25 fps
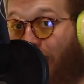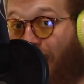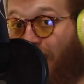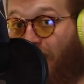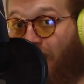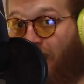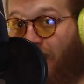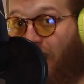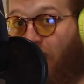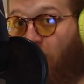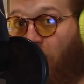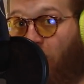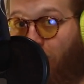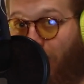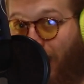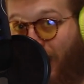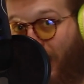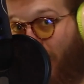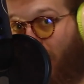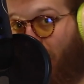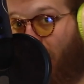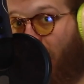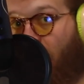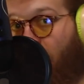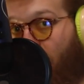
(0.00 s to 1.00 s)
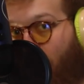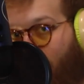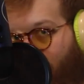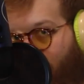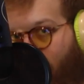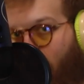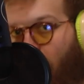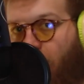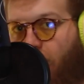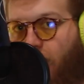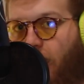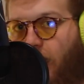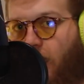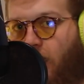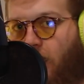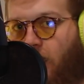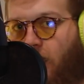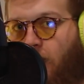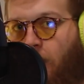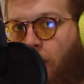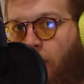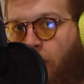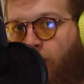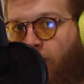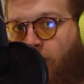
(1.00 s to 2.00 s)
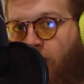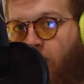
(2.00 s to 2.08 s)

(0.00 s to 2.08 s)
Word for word: by decision by decision process